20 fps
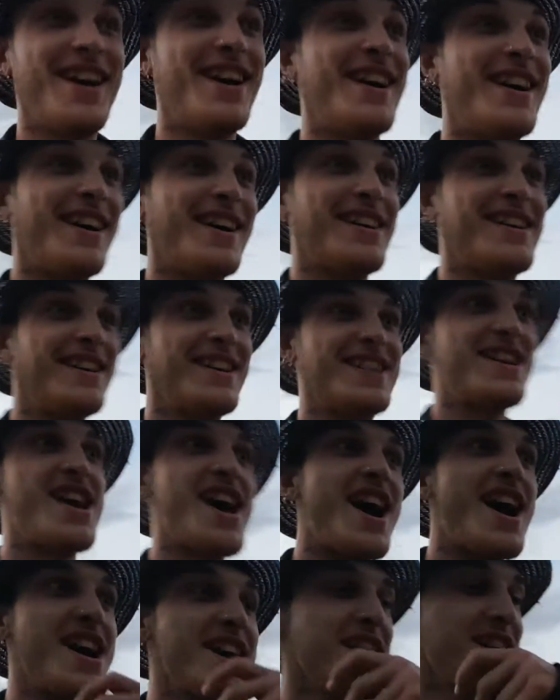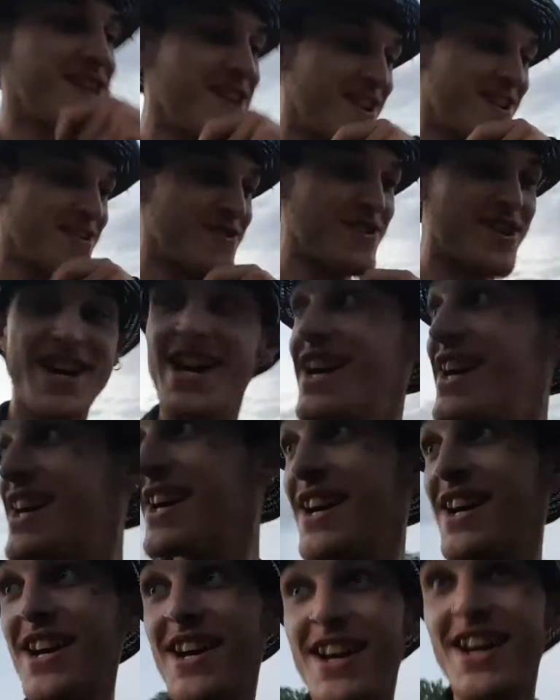so sorry. Yeah? Okay.
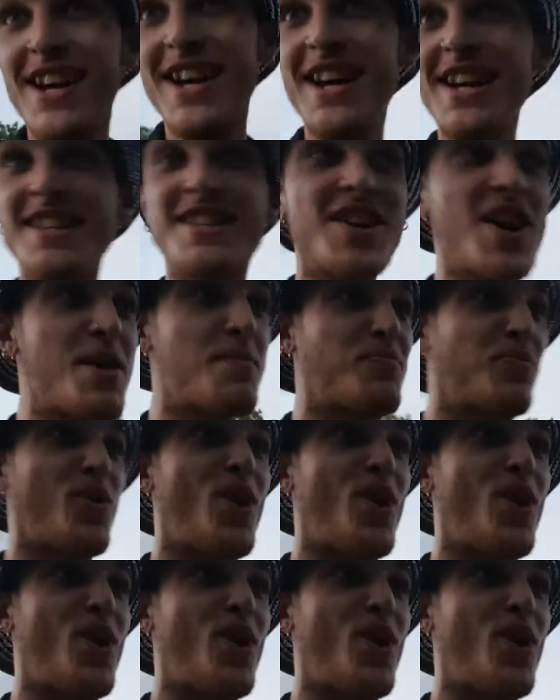It's like